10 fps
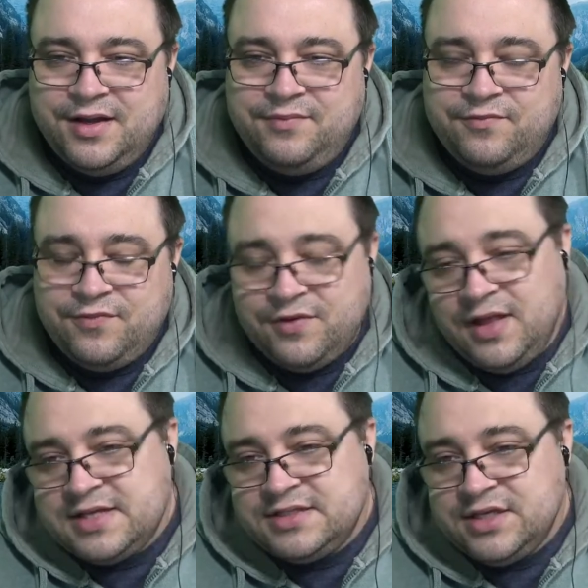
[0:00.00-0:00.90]
for
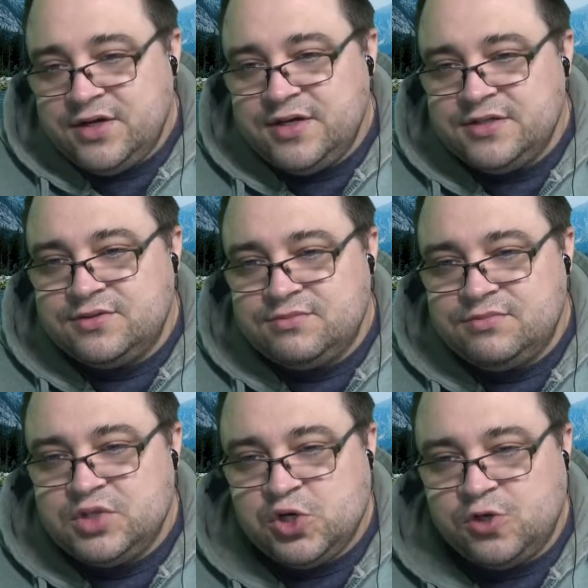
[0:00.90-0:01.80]
like serious
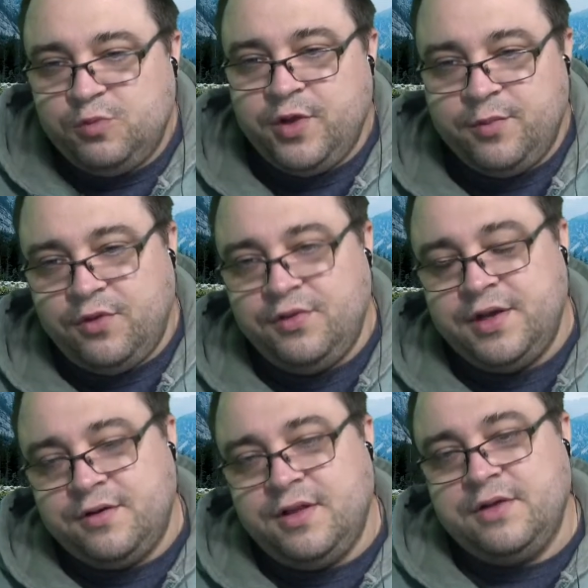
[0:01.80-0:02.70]
turtle people that
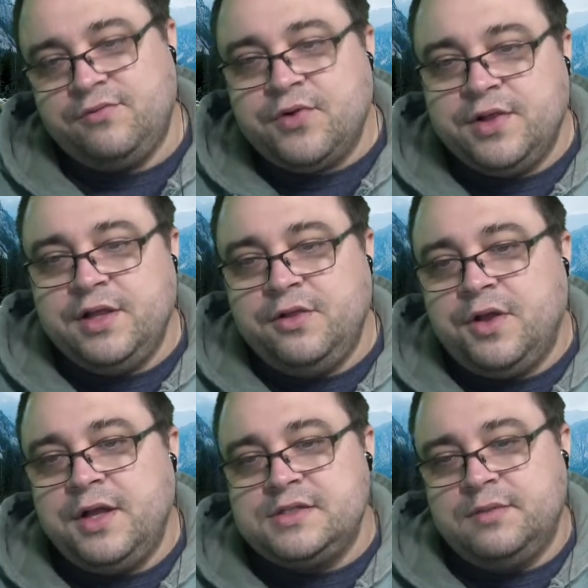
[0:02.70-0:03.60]
are like really
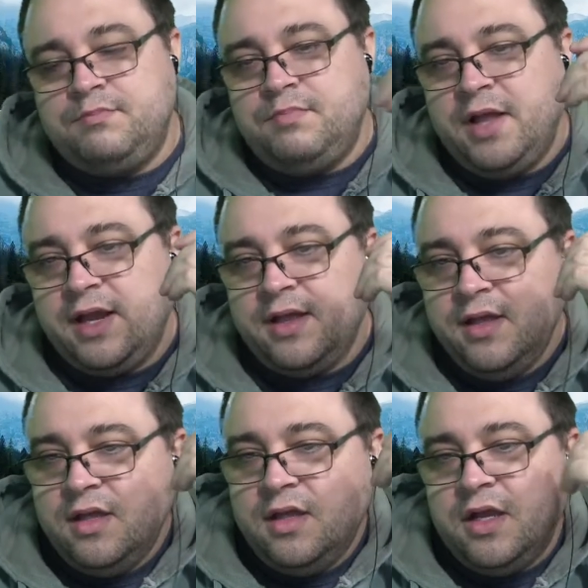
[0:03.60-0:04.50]
looking to like
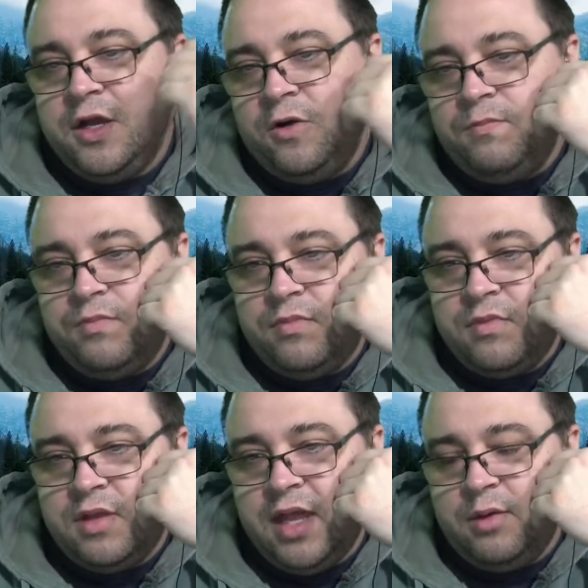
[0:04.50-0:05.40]

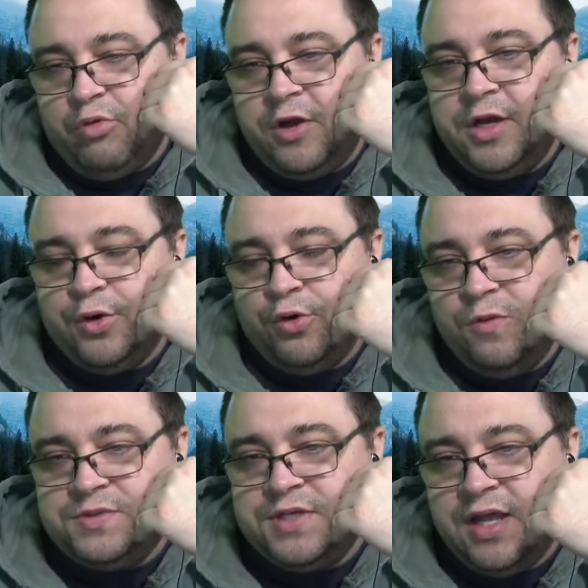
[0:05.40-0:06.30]
get breeding
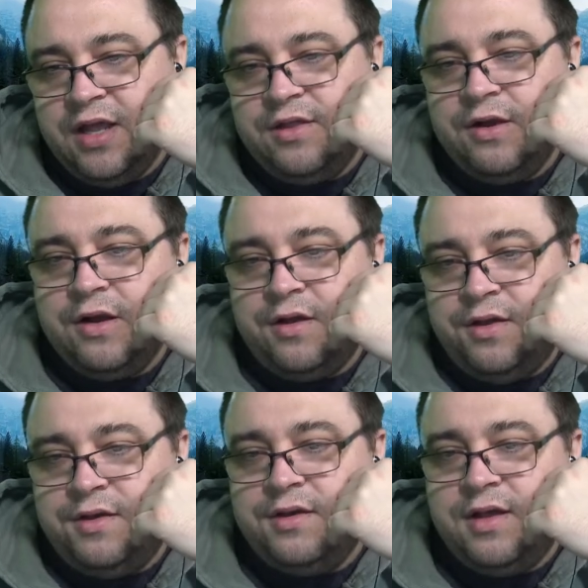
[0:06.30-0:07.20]
groups together
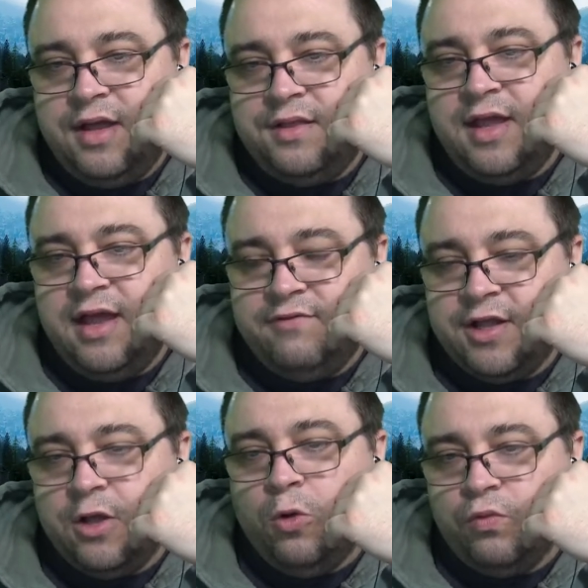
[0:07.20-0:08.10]
and they have like
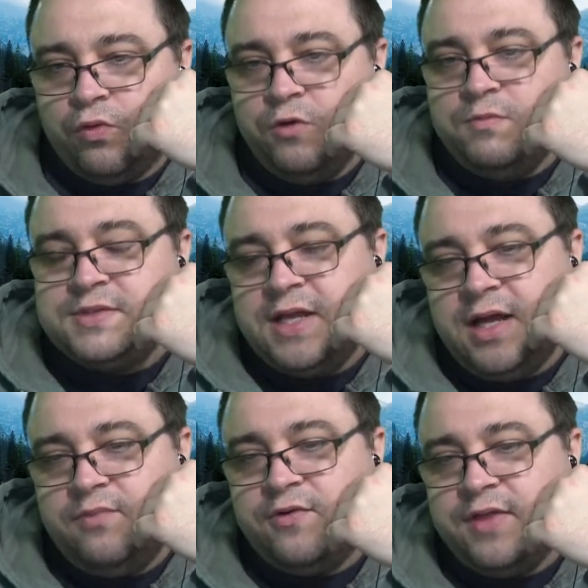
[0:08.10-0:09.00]
a whole room set
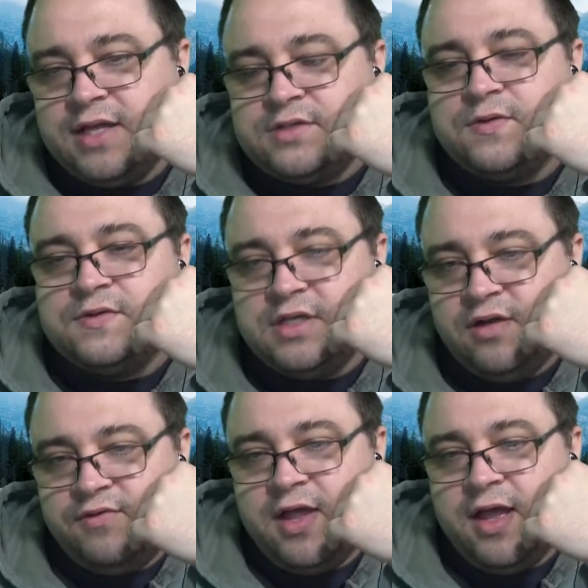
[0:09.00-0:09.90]
up for that sort of stuff,
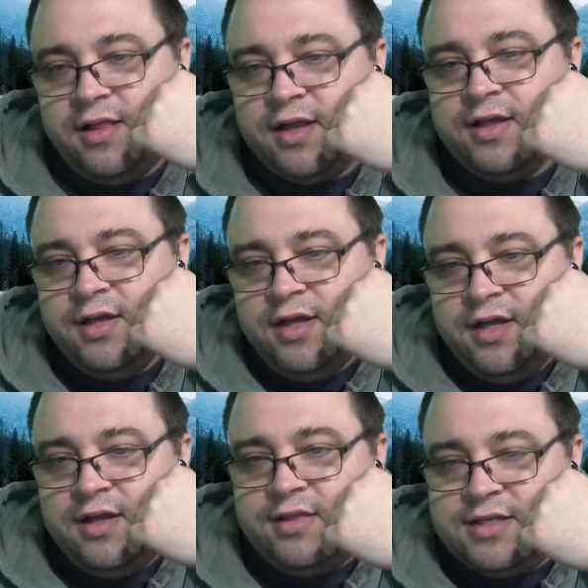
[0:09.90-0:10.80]
yeah, like
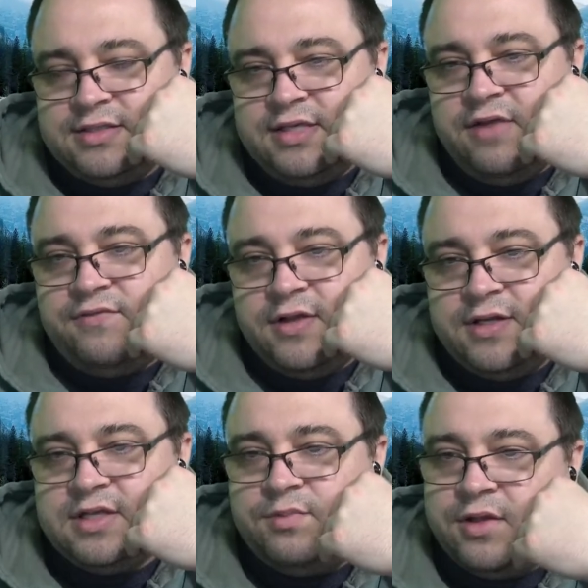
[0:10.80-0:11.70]
that's definitely
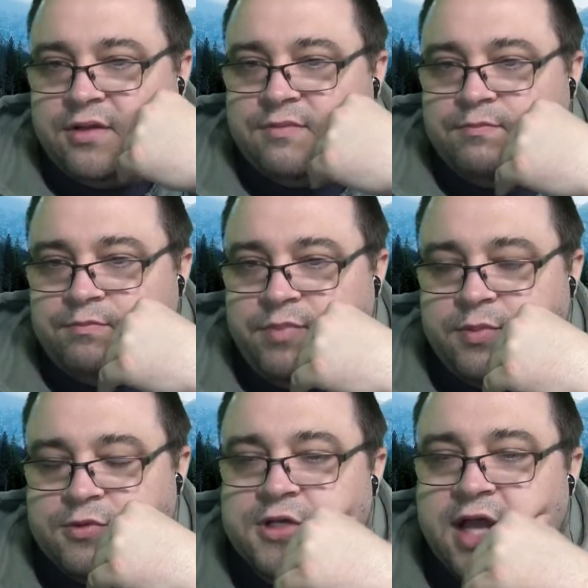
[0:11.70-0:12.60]
something people
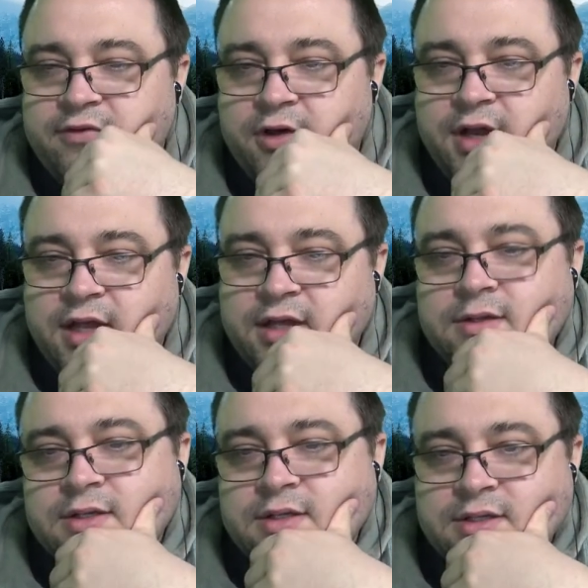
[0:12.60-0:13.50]
should have on hand.
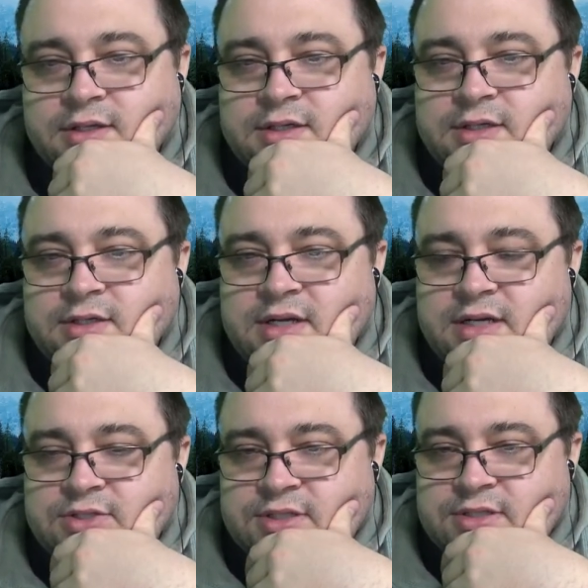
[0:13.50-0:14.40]

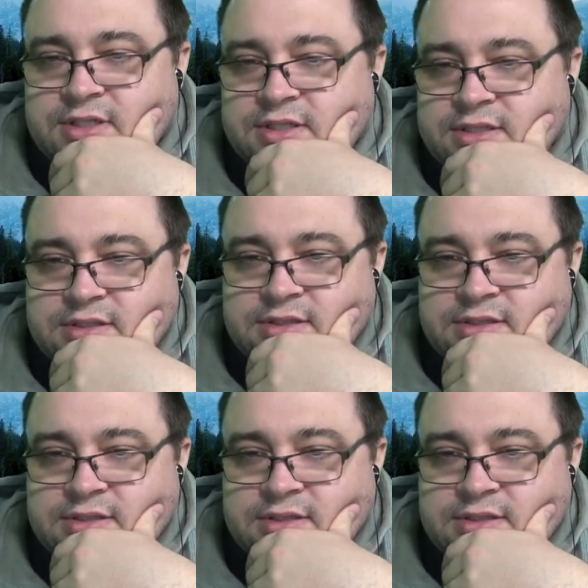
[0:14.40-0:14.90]
It's just it's